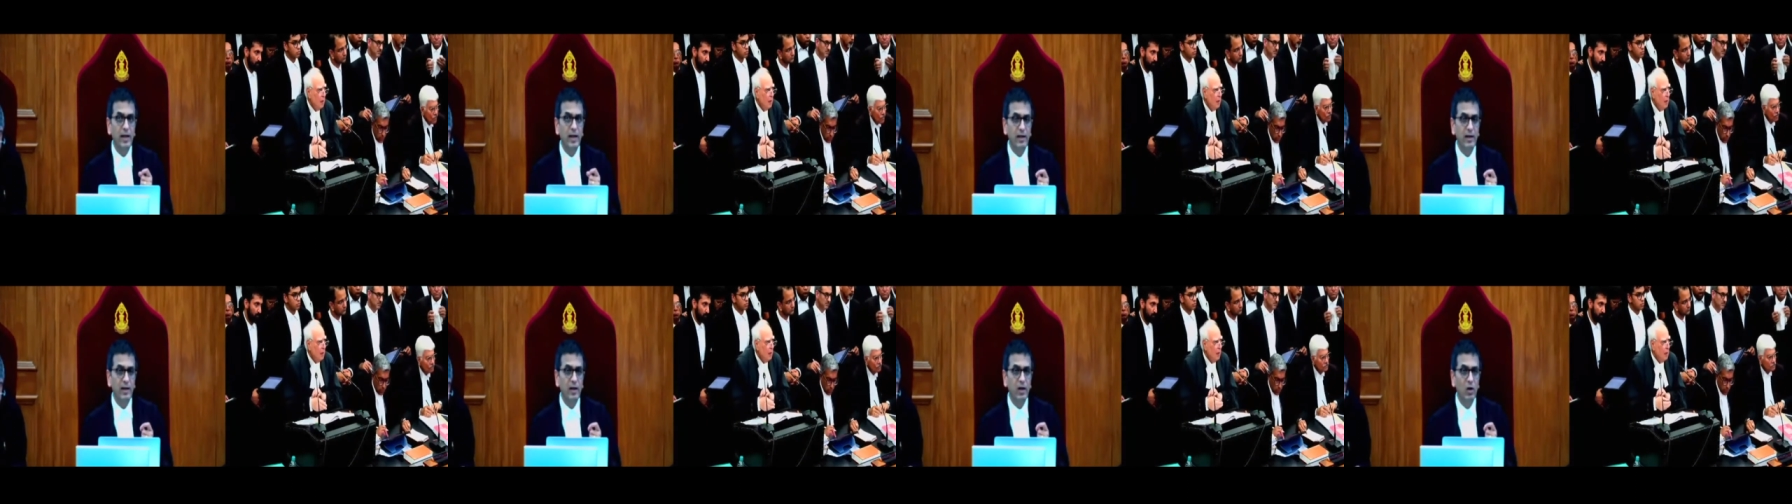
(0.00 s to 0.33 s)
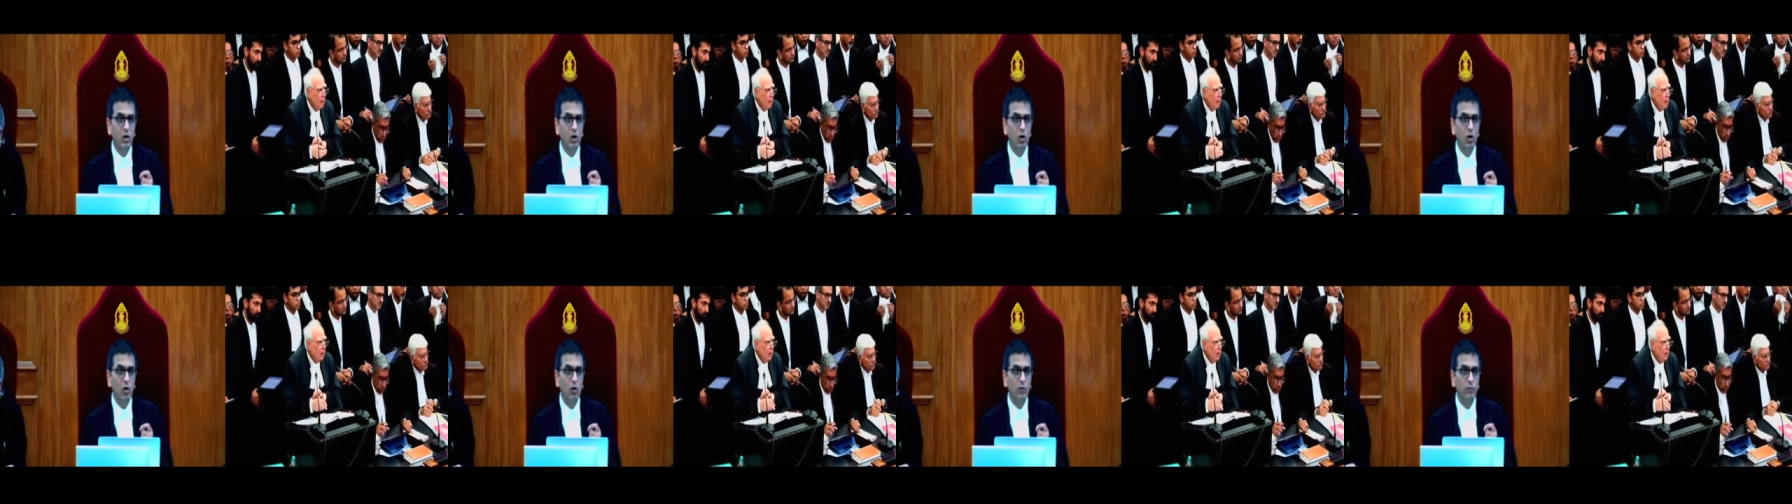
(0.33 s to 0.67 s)
area
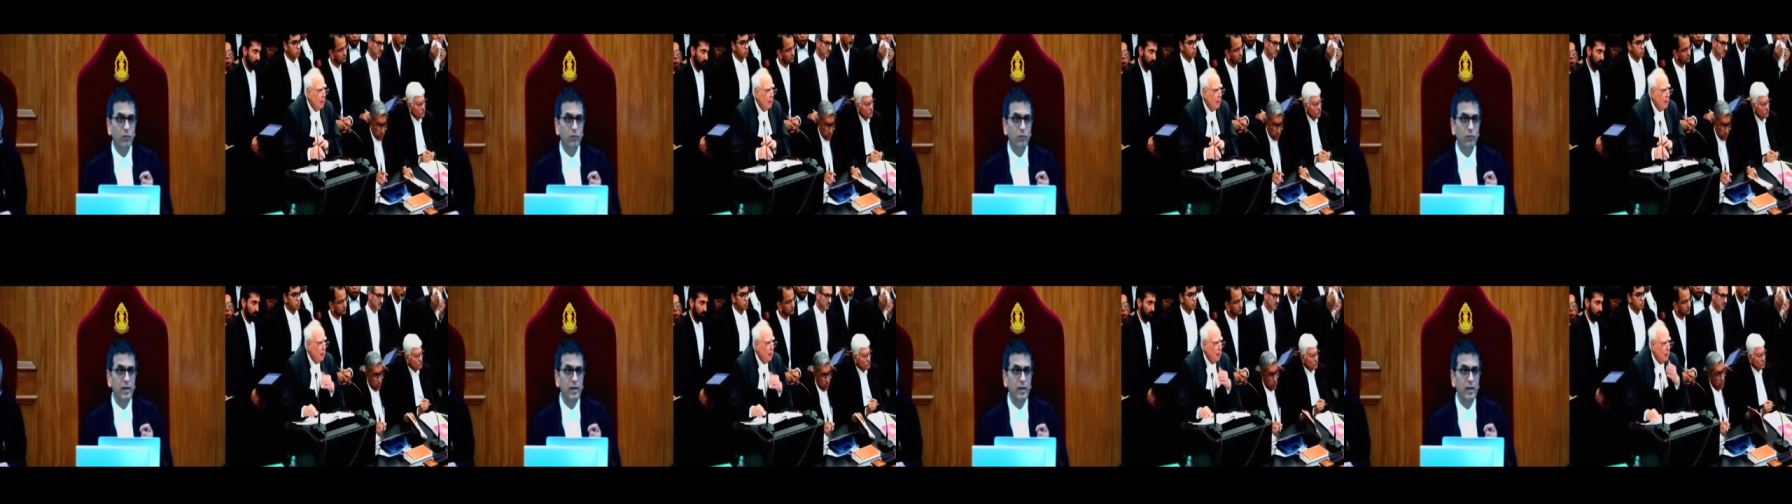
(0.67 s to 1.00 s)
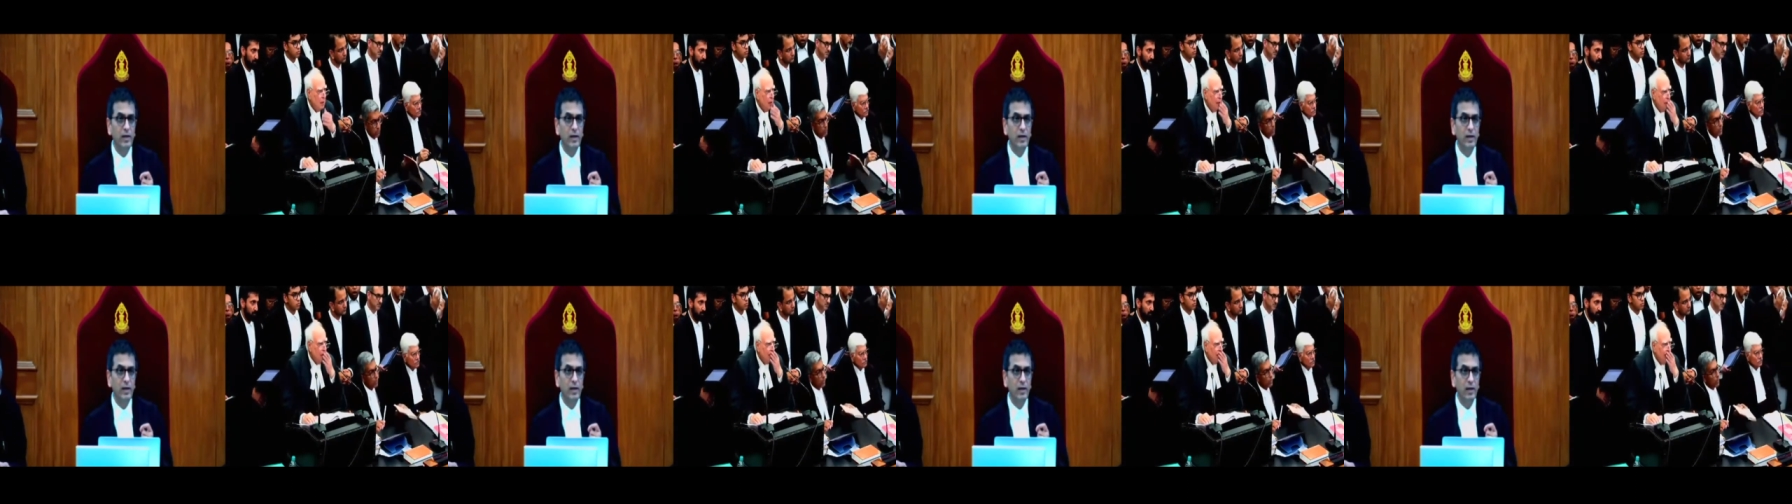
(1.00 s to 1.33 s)
of
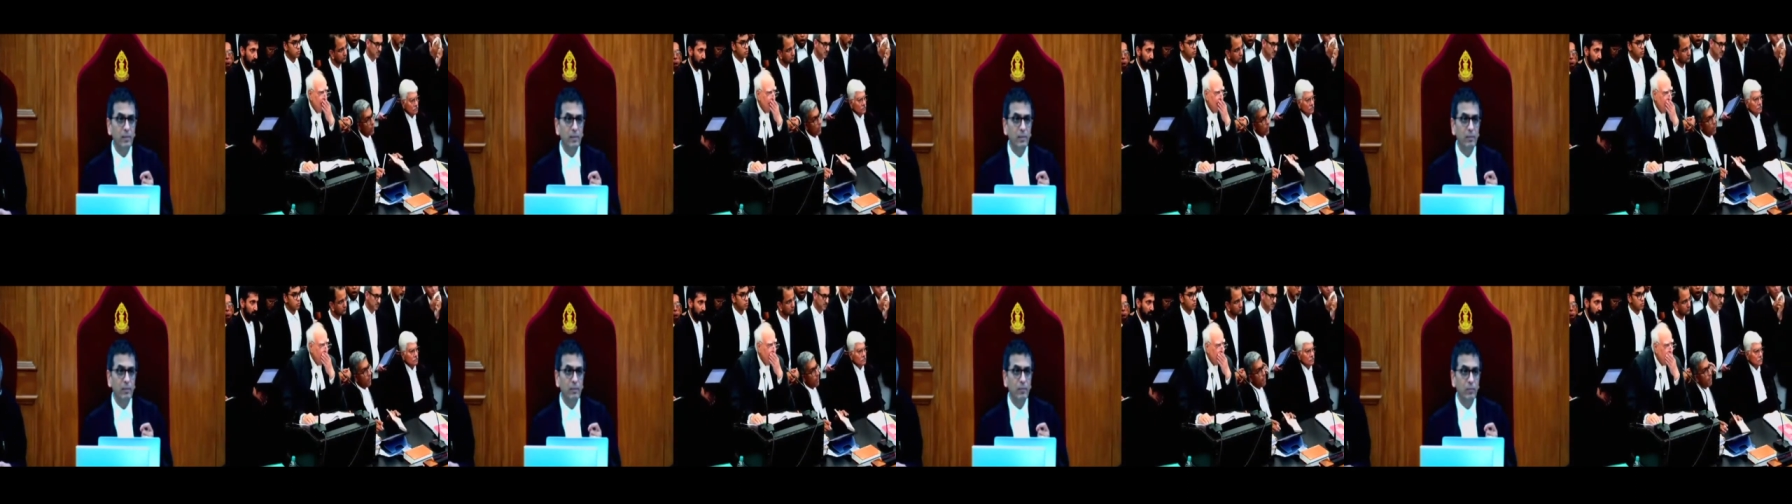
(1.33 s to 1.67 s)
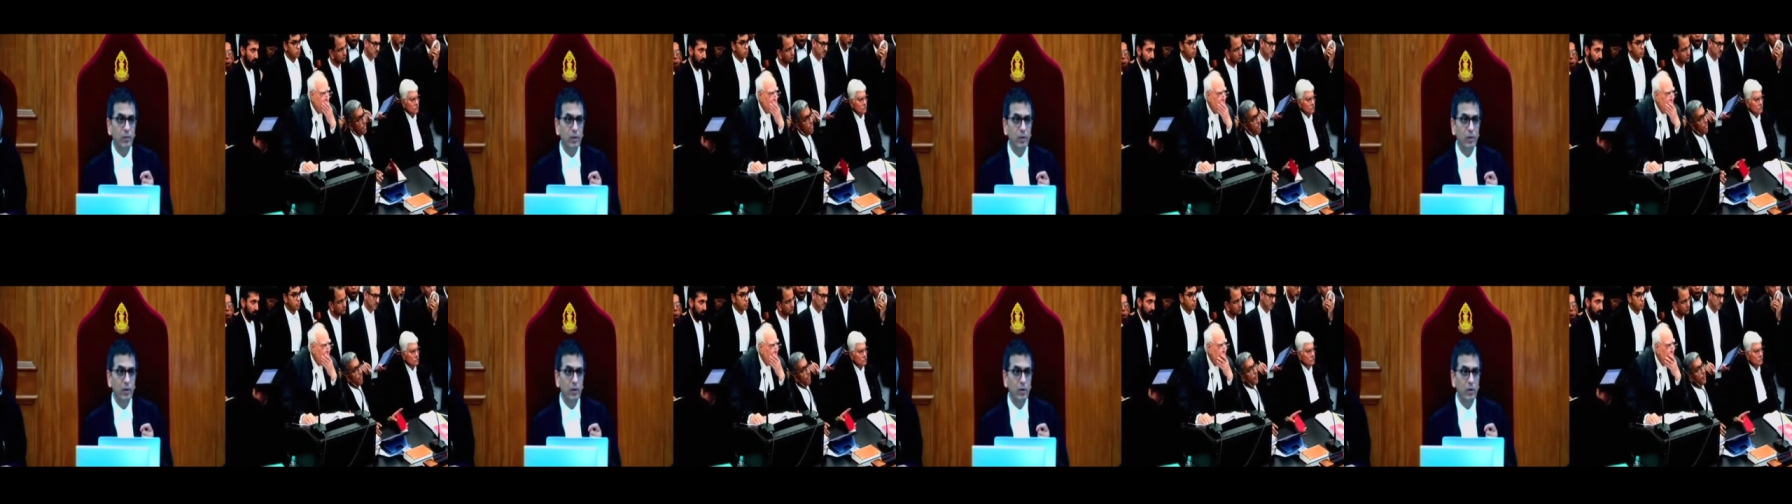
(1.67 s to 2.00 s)
the
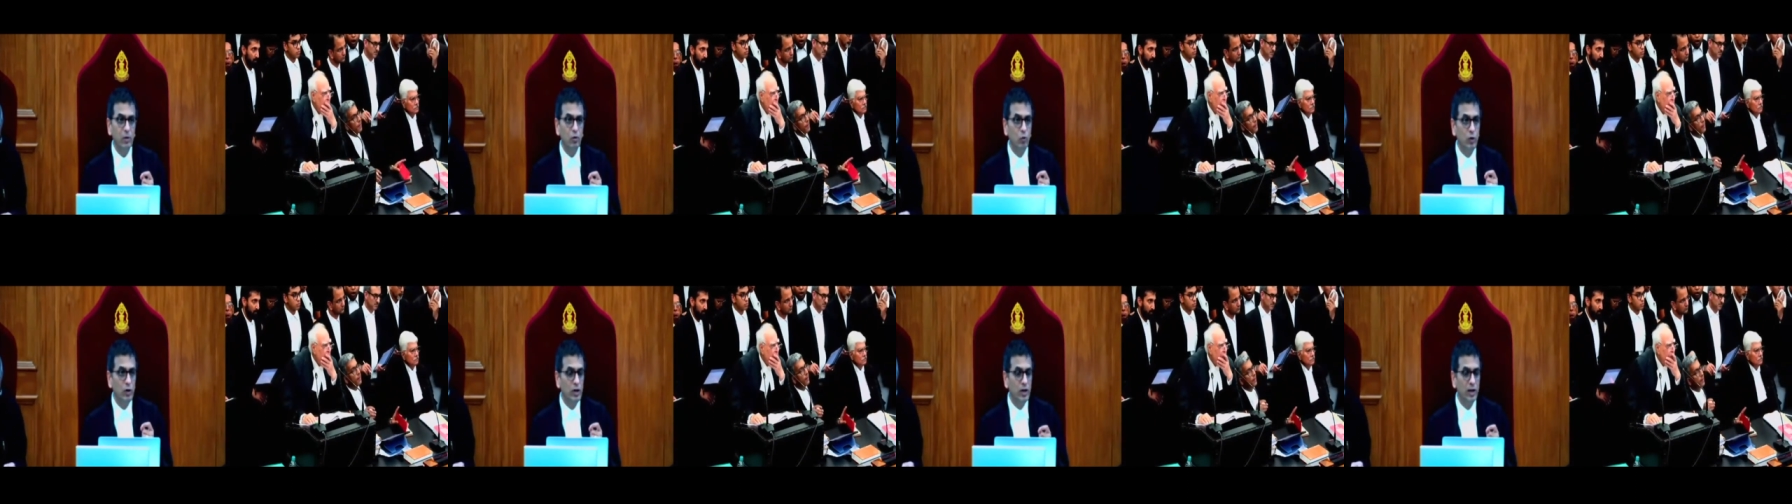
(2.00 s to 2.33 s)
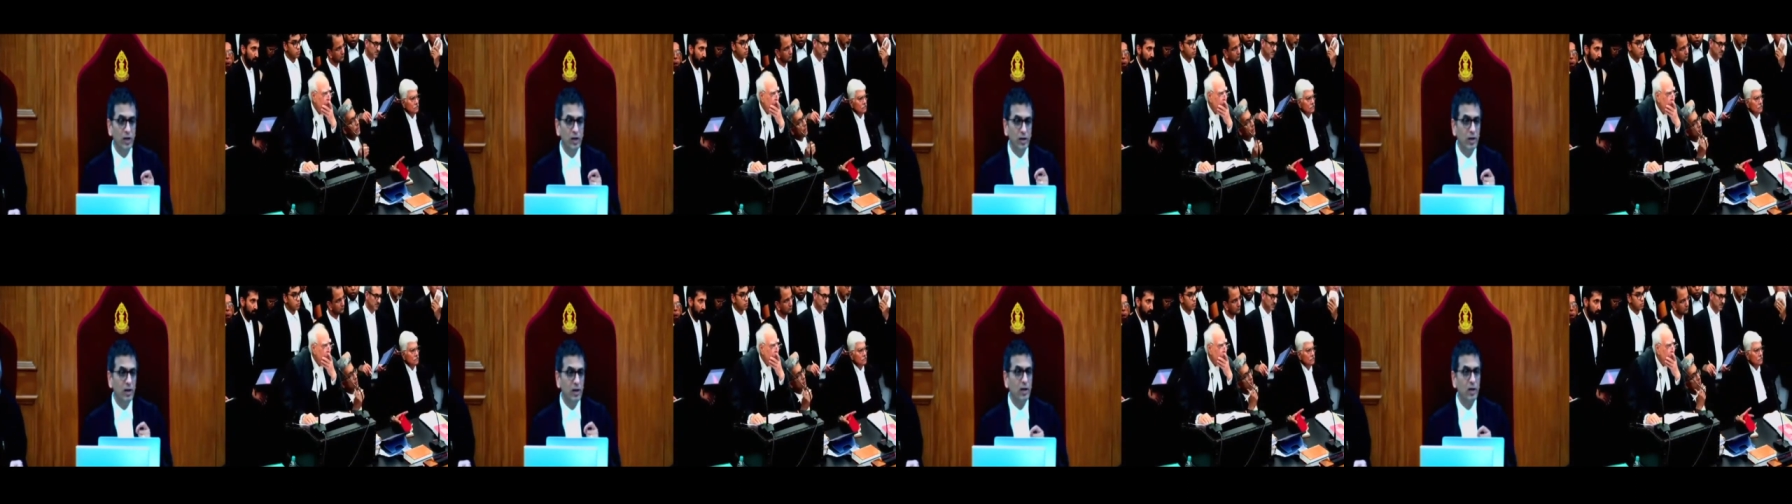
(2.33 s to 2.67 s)
union
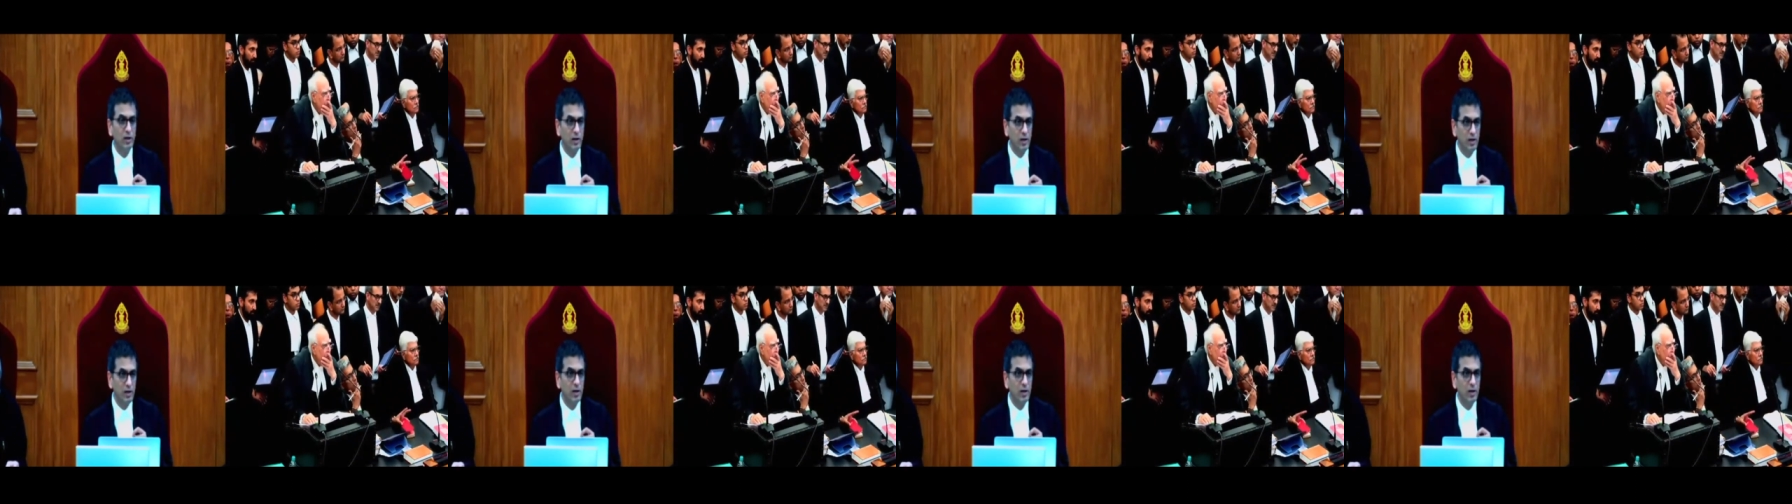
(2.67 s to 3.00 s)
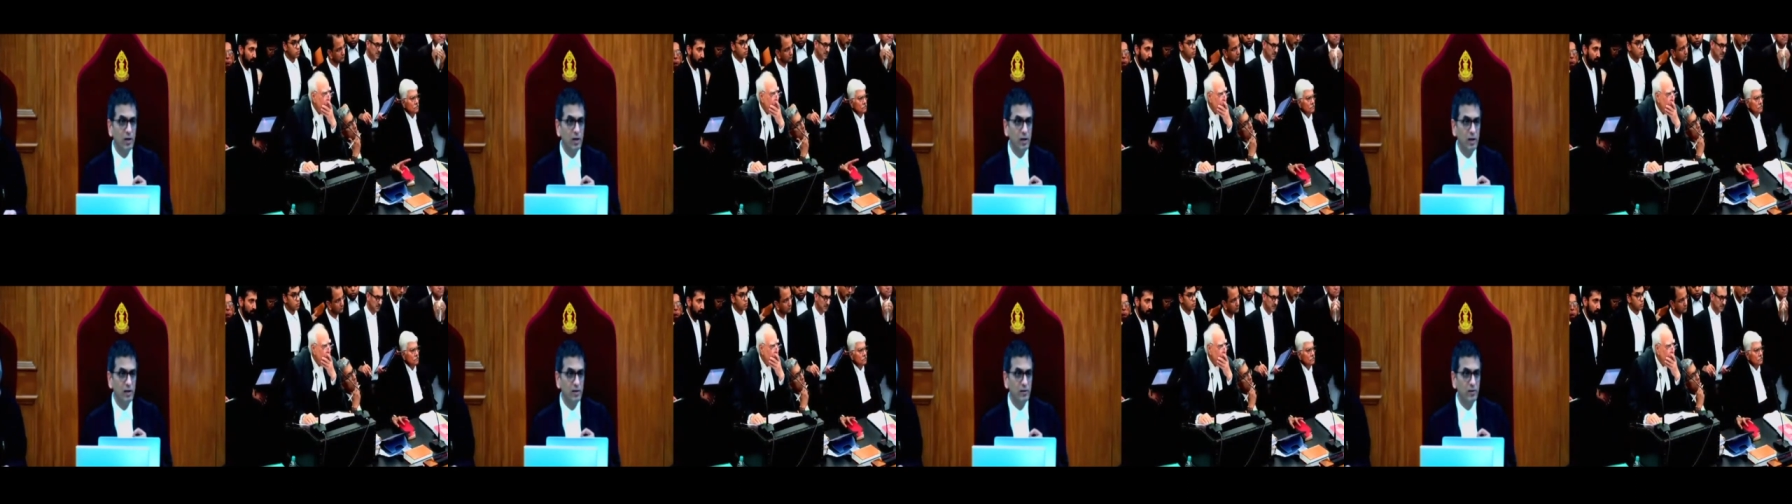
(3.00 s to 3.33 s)
and the
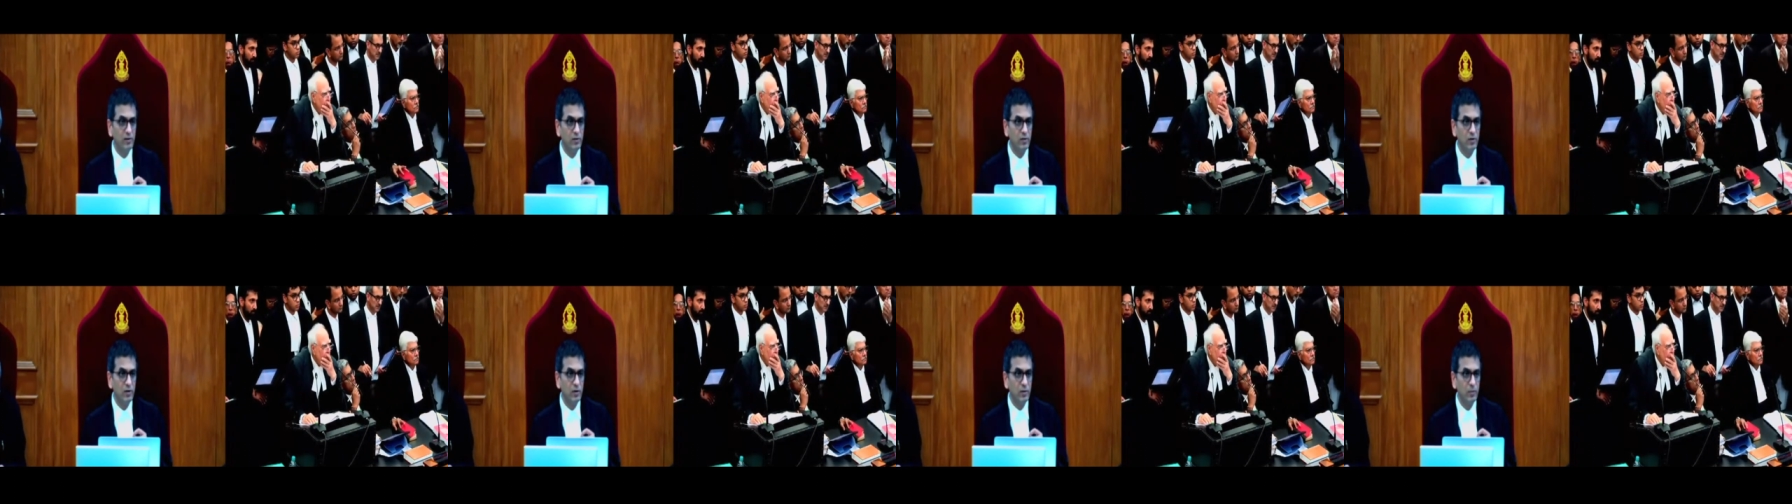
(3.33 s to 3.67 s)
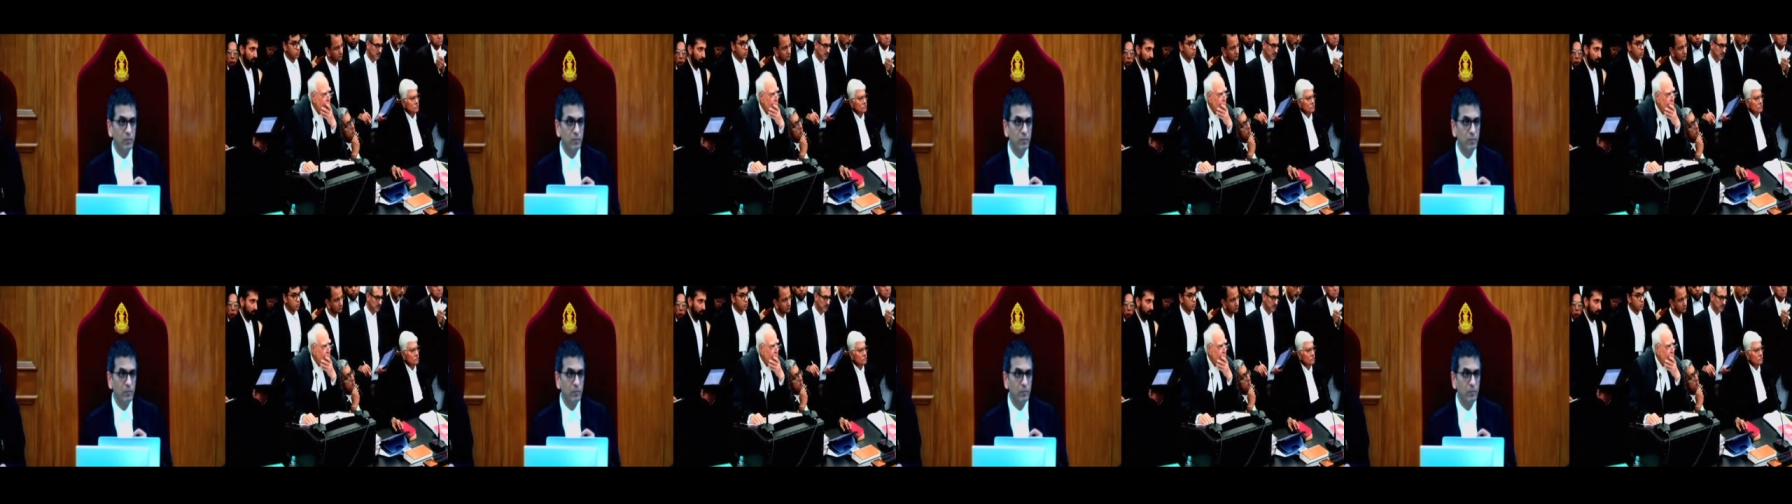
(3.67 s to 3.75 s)
concurrent list,